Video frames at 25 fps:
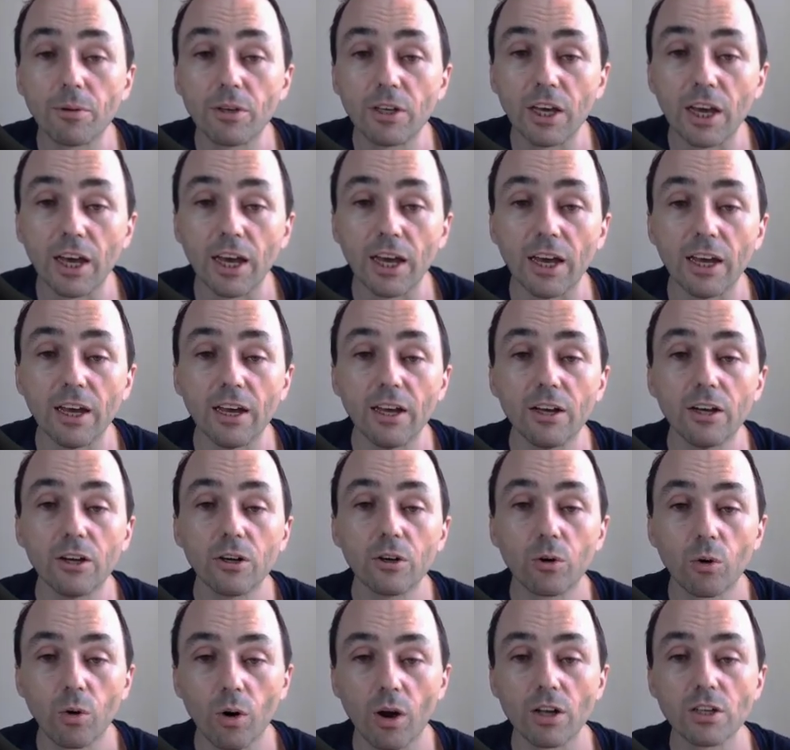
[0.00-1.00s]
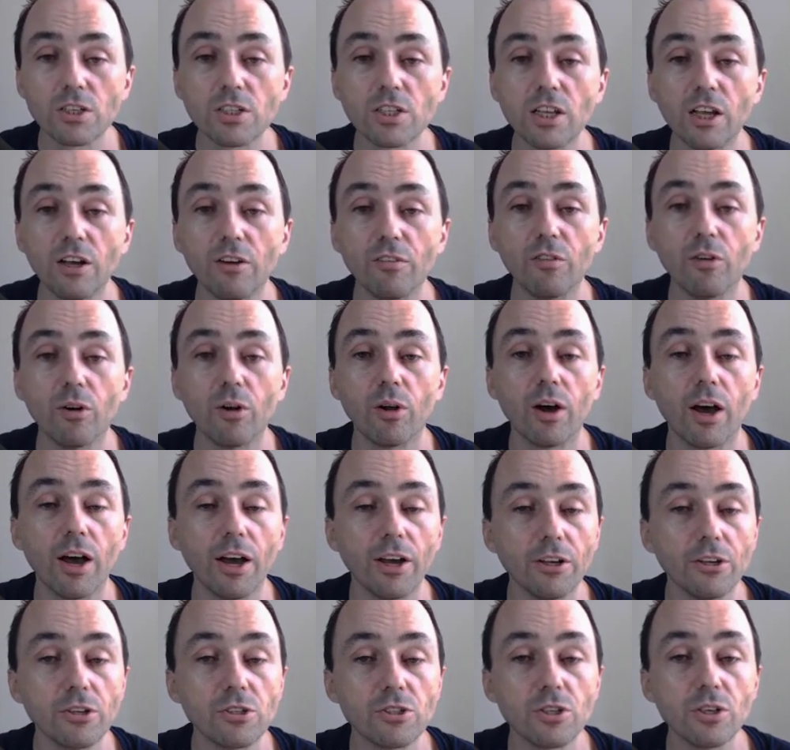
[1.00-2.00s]
K cross-level
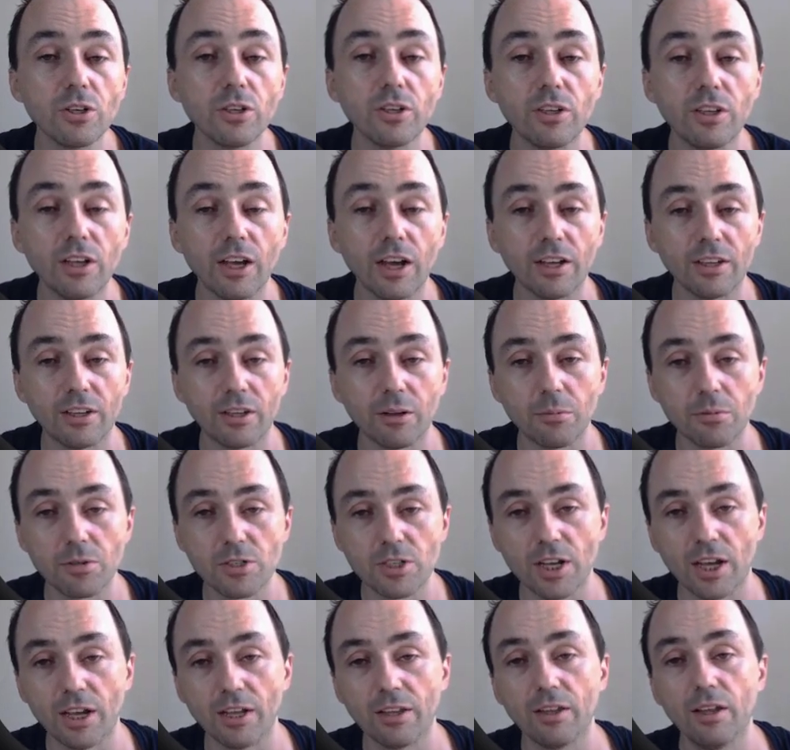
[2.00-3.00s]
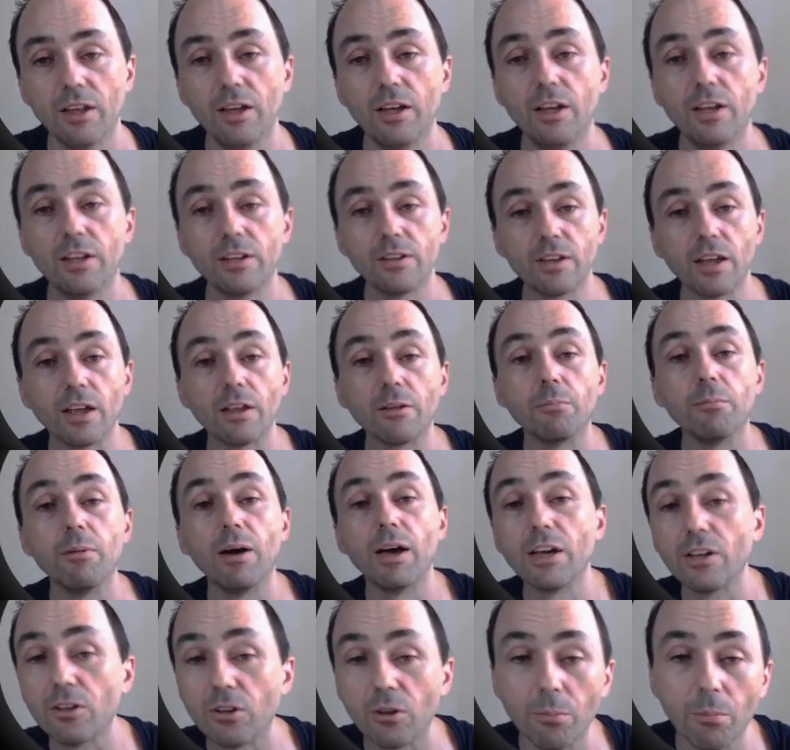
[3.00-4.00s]
high-utility item set that
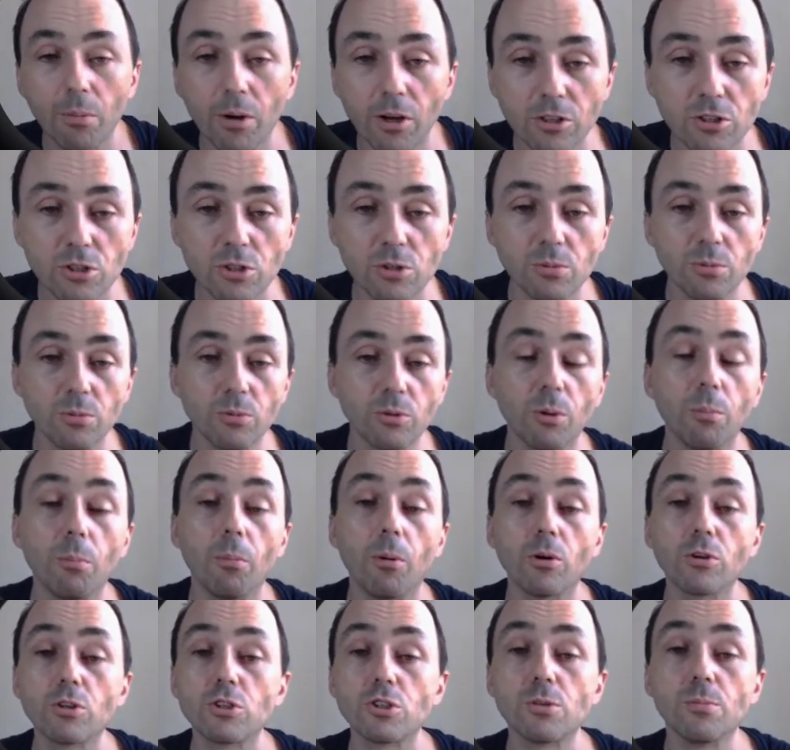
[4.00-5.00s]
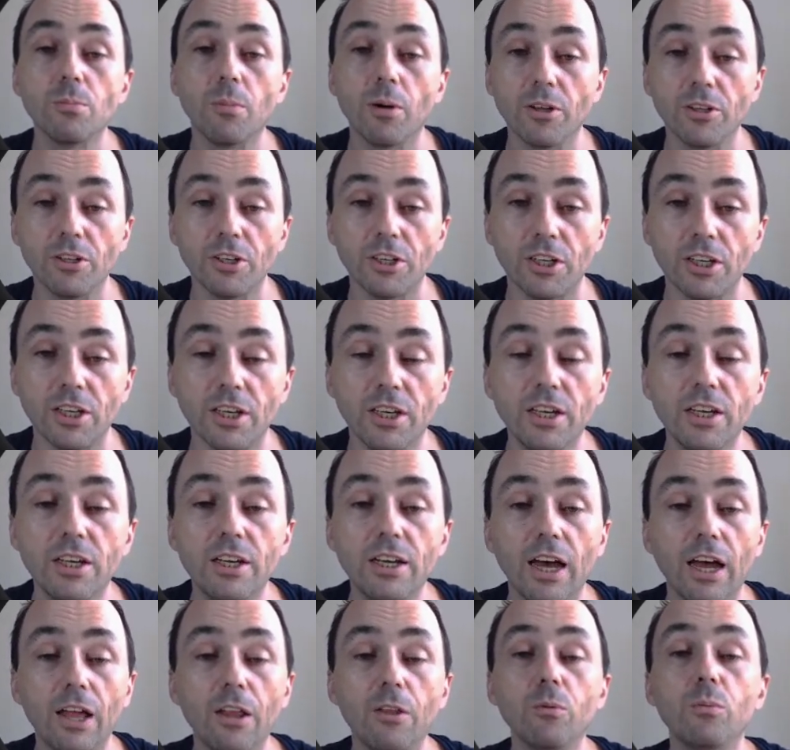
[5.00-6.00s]
make the most money,
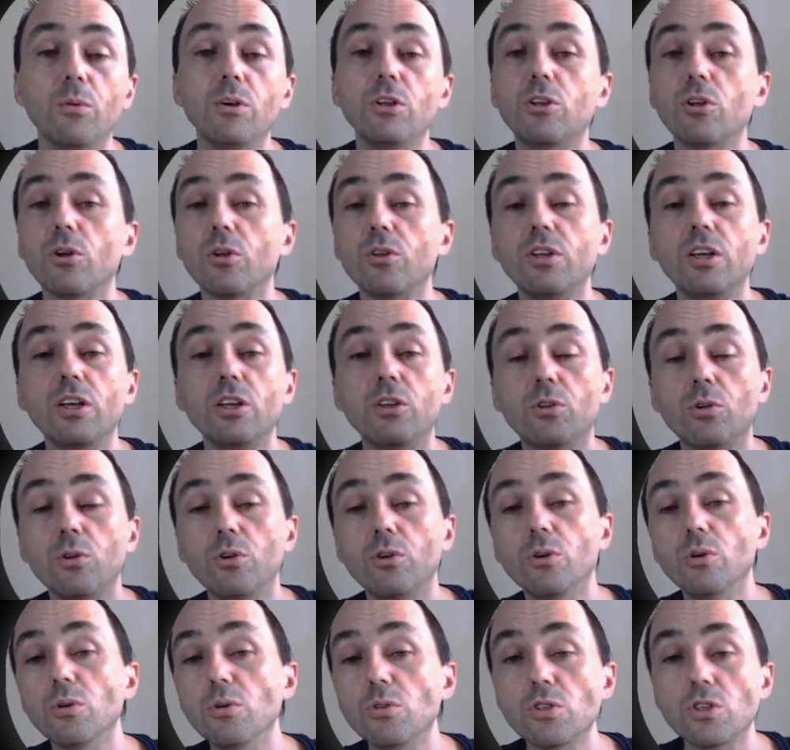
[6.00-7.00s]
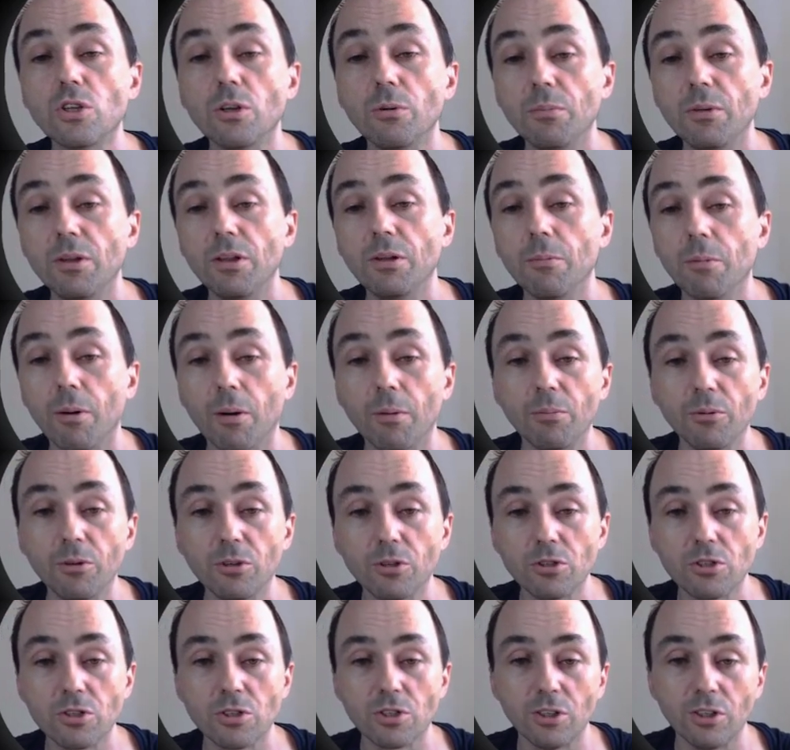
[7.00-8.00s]
and we don't need to use the minimum
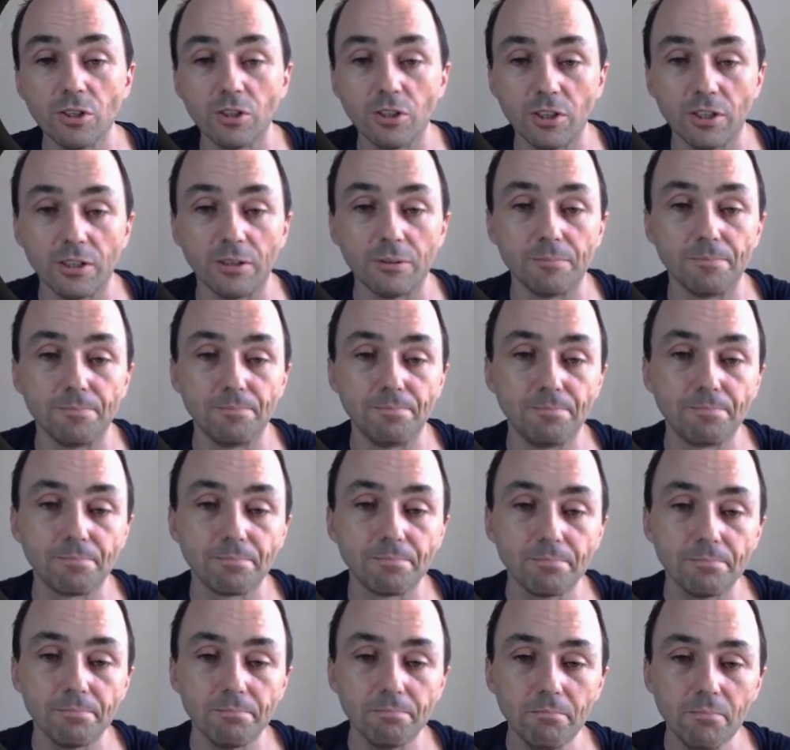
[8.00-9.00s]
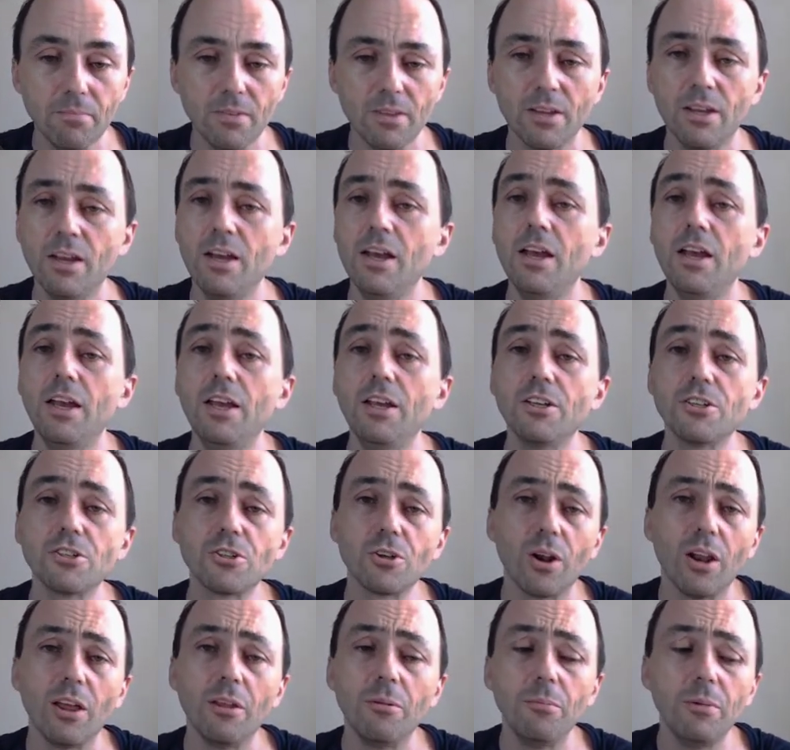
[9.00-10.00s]
utility.
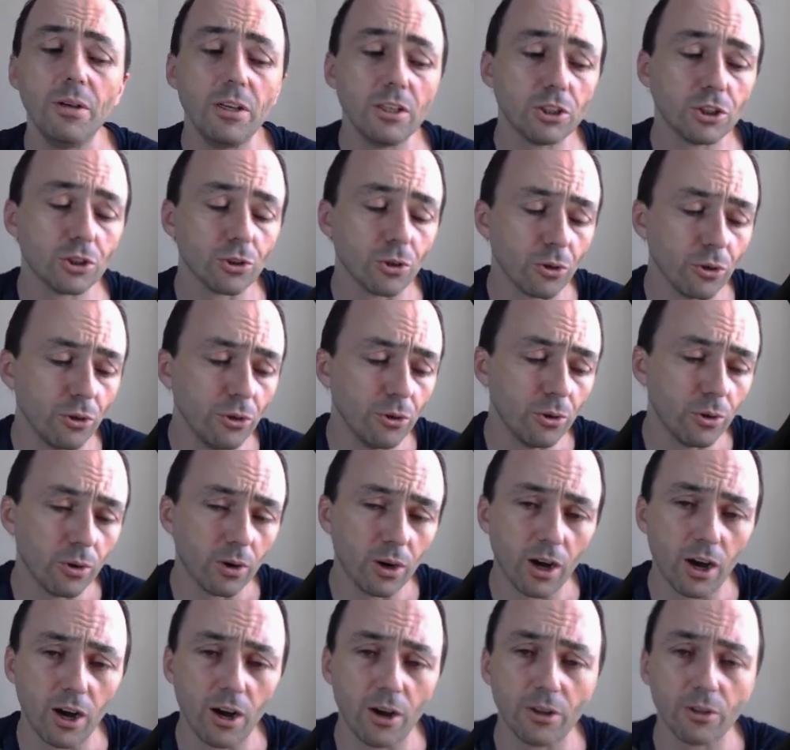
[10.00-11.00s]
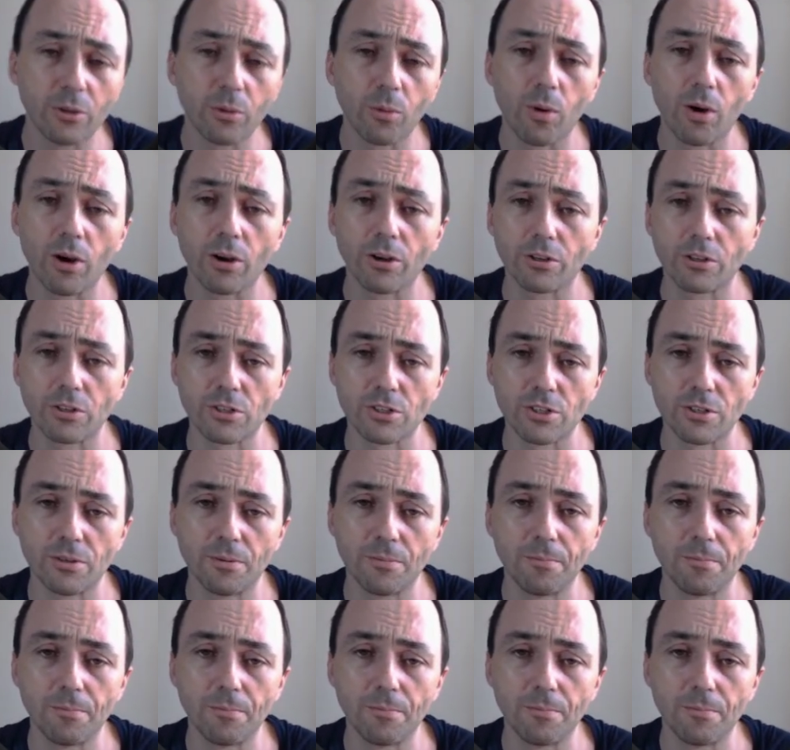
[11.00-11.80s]
So let me show you how it works.